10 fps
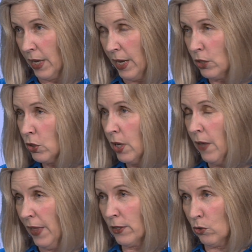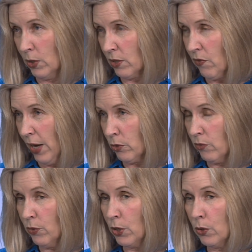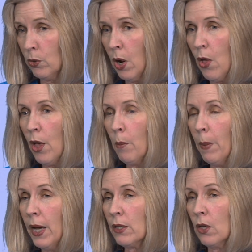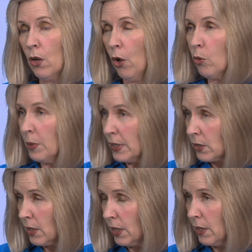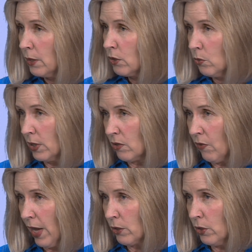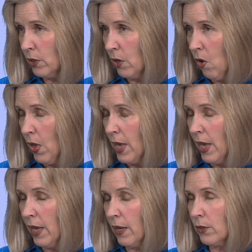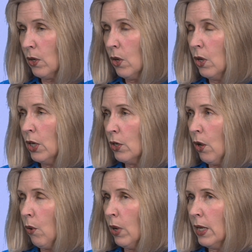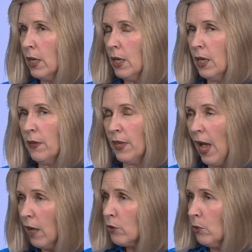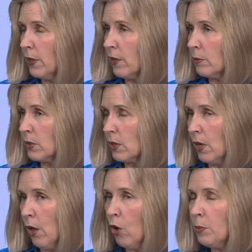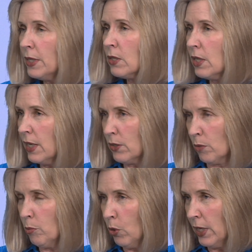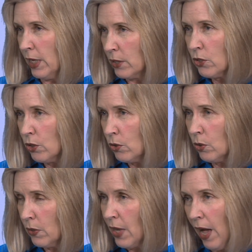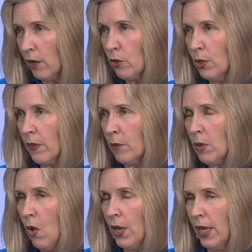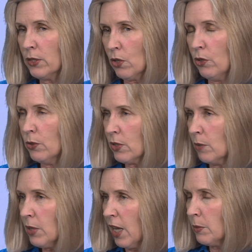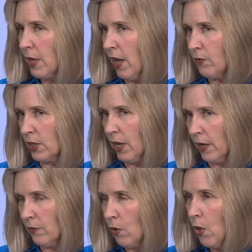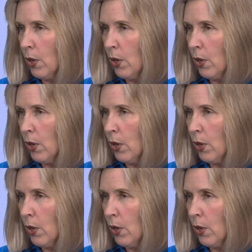age, that's a risk factor for you. But obesity is a risk factor. And, you know, in the algorithms, obesity isn't put into the algorithm, and so you sometimes have to kind of